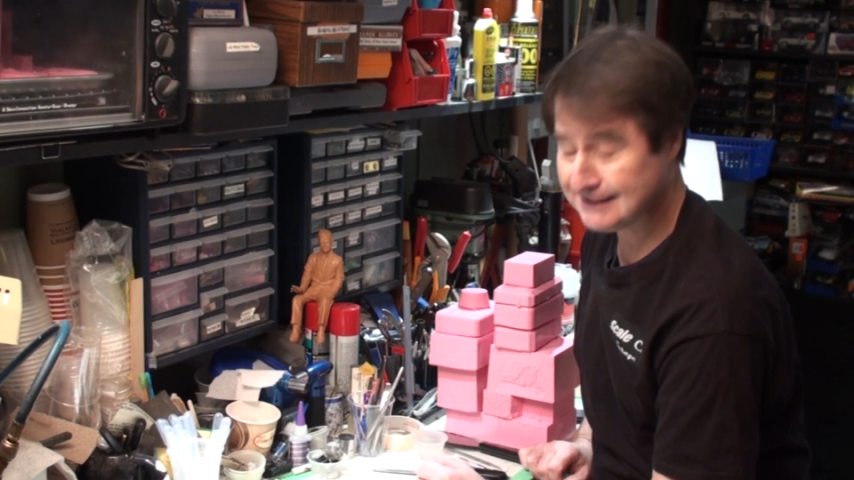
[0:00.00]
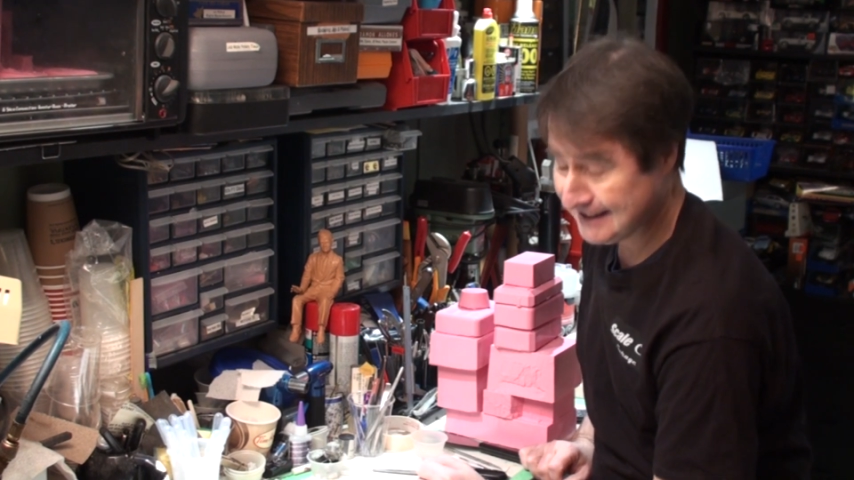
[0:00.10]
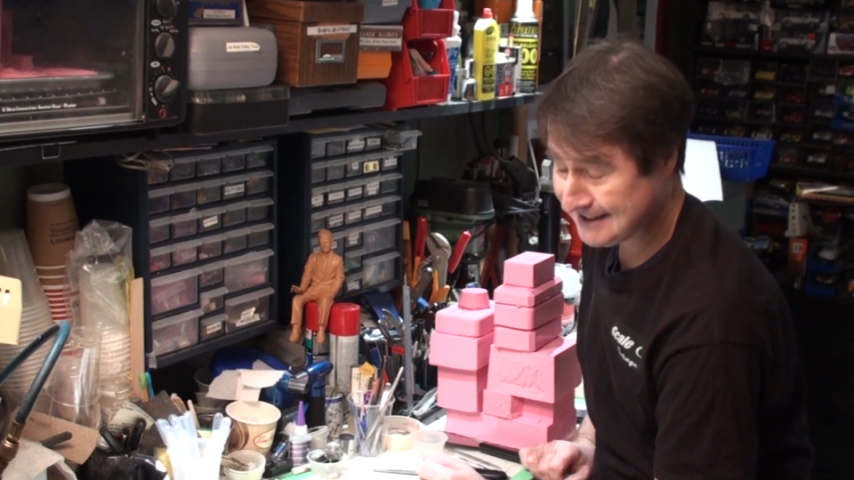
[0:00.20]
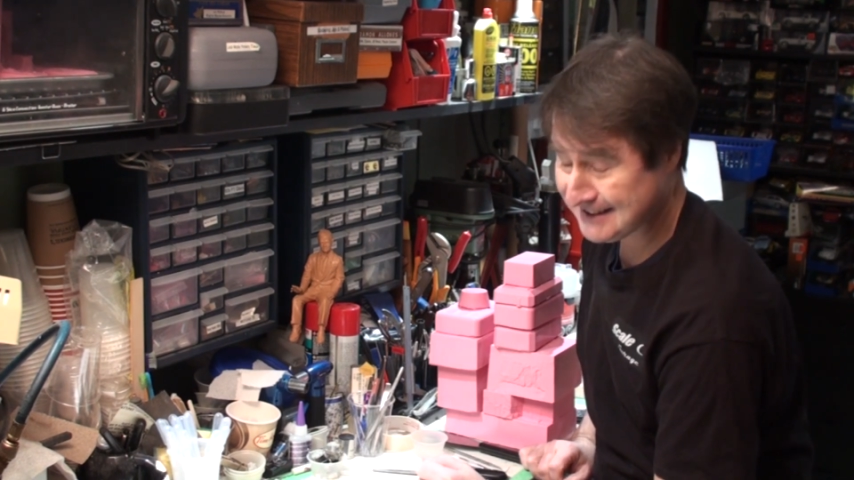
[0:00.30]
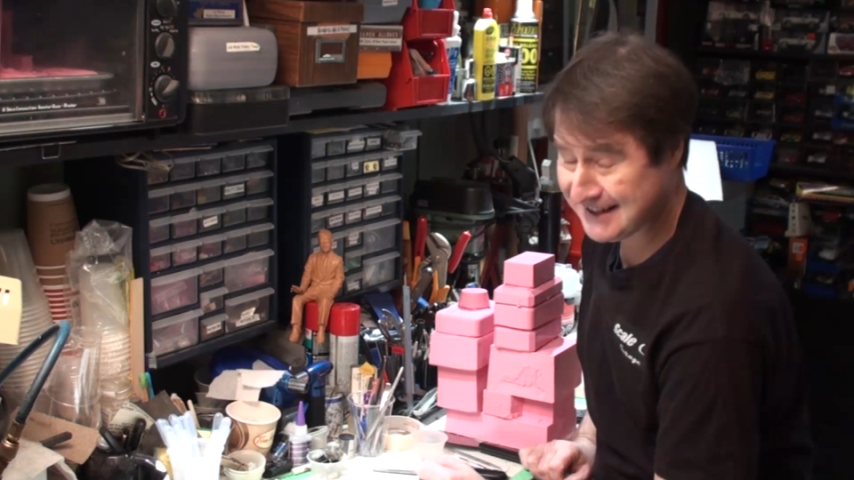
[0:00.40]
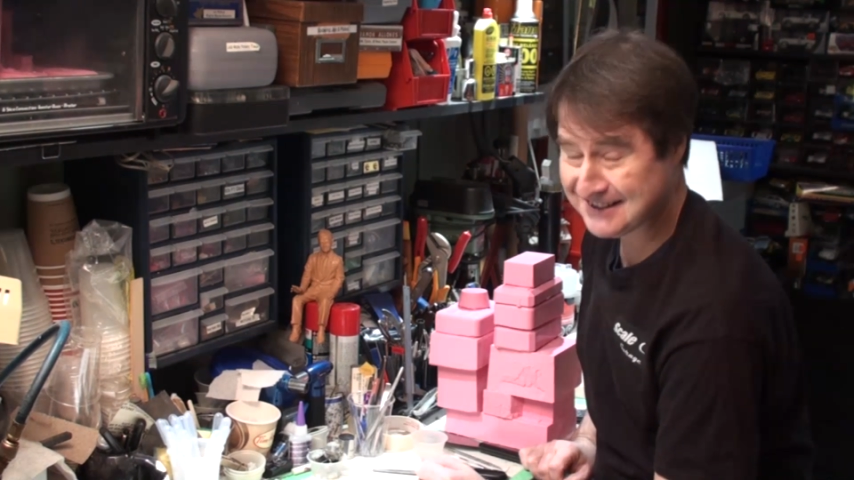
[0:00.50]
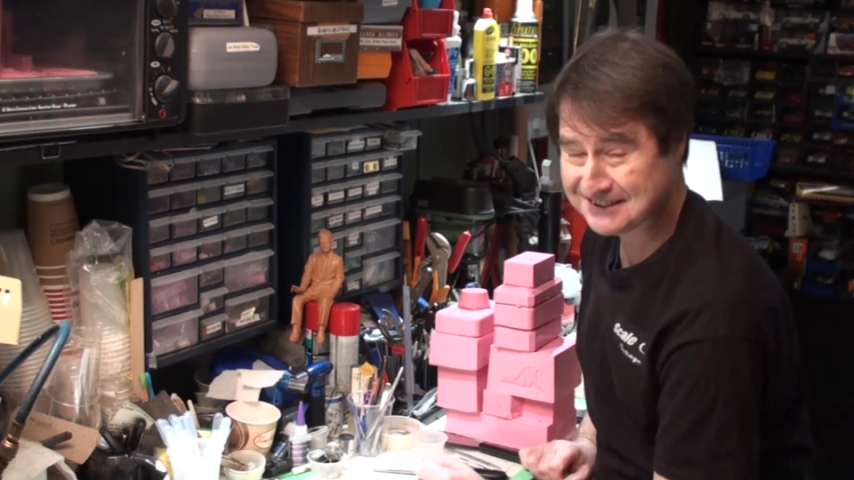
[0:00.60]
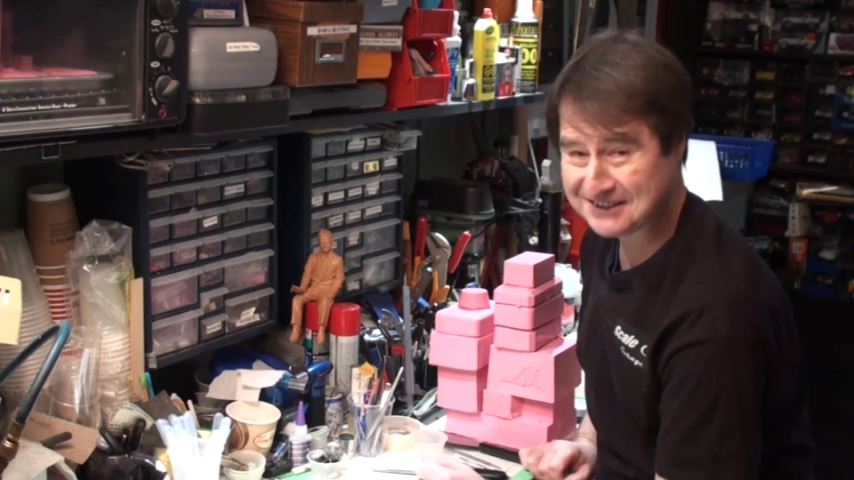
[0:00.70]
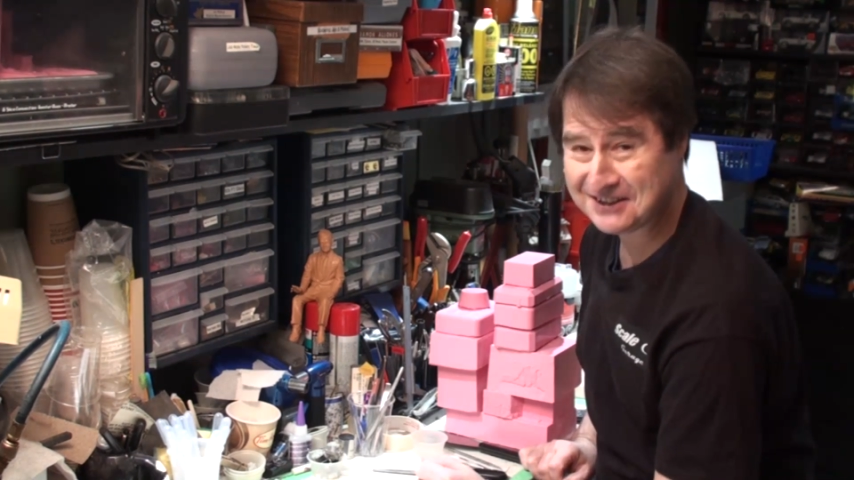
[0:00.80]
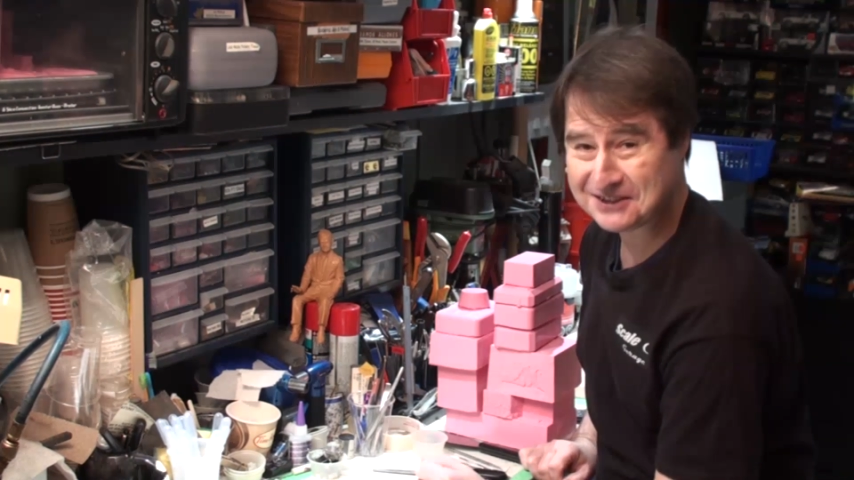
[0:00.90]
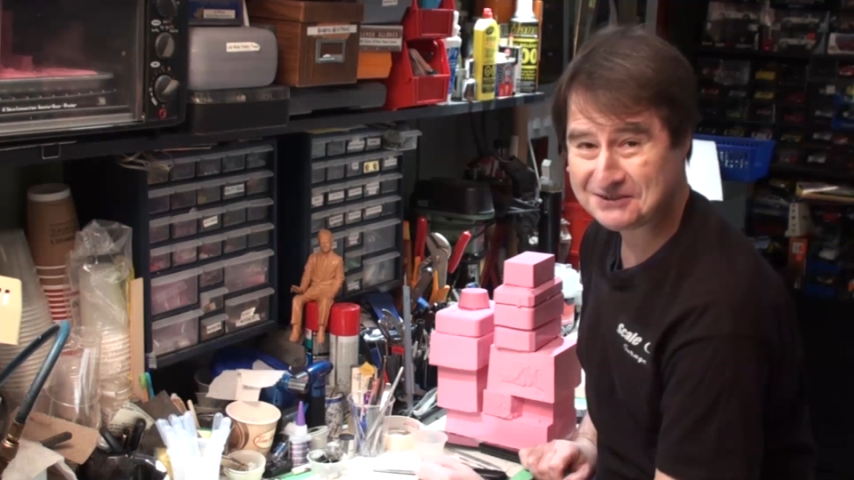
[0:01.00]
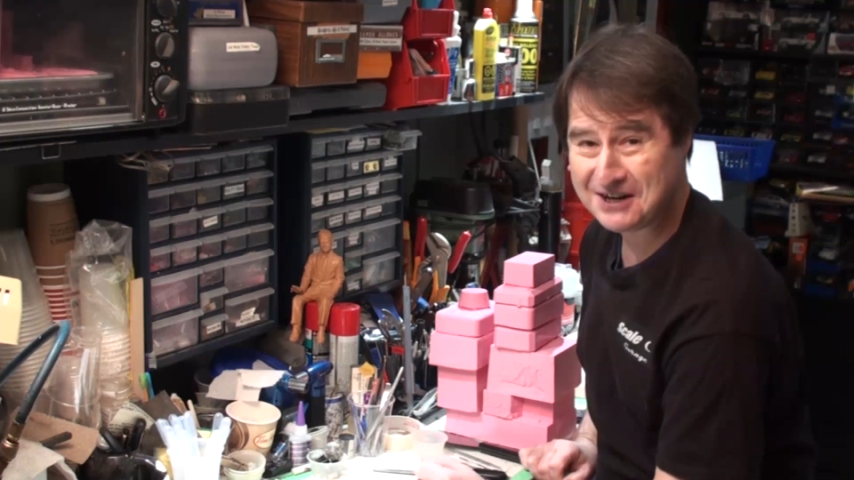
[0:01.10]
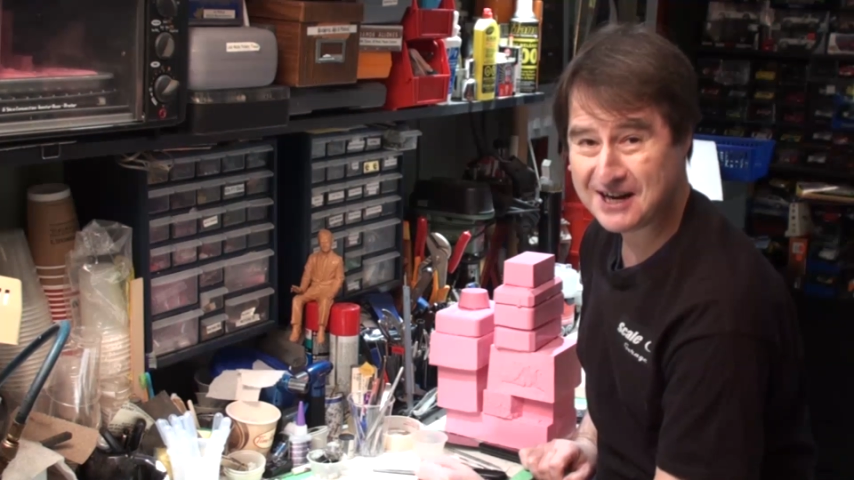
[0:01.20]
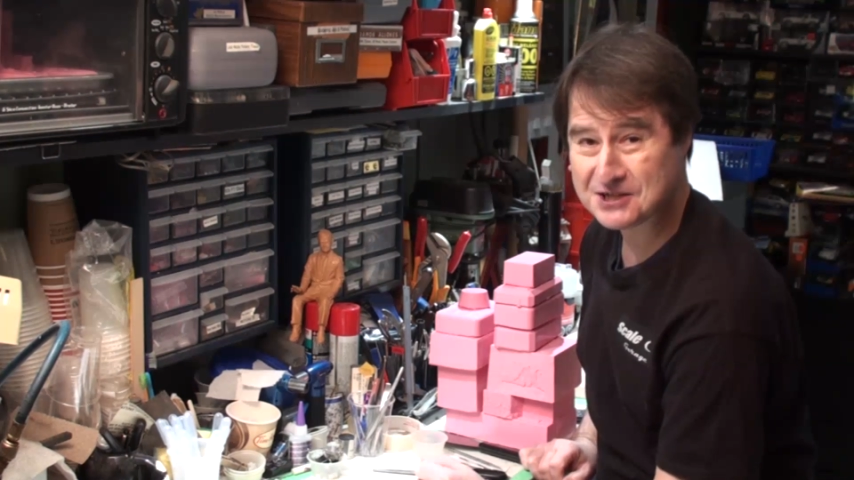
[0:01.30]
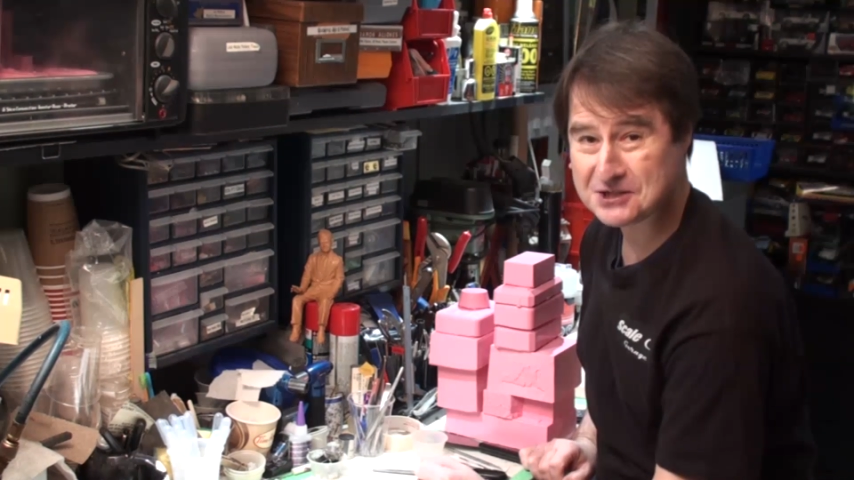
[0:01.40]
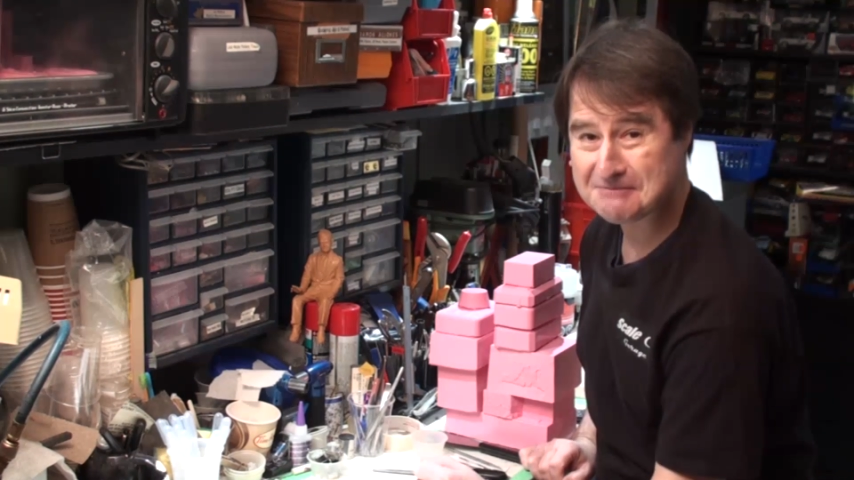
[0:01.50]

at Scale Car Garage.